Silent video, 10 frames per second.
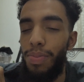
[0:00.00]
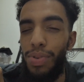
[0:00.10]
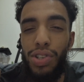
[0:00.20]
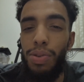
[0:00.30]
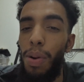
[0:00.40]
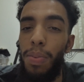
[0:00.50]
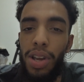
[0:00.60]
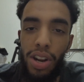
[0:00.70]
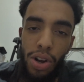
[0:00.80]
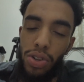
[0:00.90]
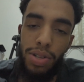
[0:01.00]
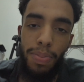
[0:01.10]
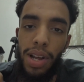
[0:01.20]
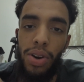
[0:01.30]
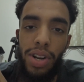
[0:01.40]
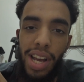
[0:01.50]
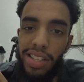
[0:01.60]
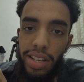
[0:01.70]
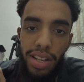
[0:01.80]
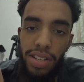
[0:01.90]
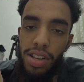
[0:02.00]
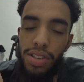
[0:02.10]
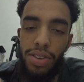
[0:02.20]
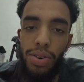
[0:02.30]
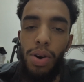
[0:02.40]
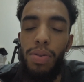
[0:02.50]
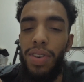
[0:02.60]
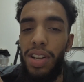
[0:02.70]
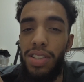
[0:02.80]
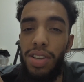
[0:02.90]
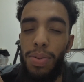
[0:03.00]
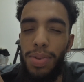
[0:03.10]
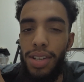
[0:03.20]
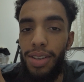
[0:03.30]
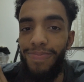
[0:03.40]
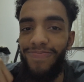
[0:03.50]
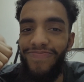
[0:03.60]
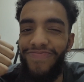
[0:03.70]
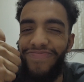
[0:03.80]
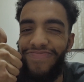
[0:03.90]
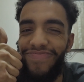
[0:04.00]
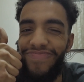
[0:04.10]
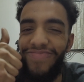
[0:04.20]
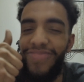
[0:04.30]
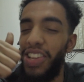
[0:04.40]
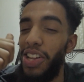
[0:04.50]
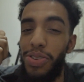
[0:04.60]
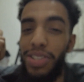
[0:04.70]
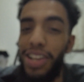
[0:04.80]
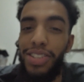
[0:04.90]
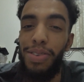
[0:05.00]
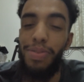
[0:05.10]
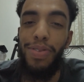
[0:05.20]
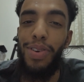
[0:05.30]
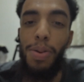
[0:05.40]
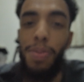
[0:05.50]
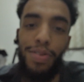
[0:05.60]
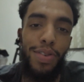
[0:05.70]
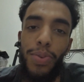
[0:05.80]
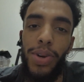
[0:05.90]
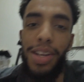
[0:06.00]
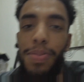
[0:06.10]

because you're probably going to contemplate on it as it is. So hopefully this helps. That was like some flop of a wink.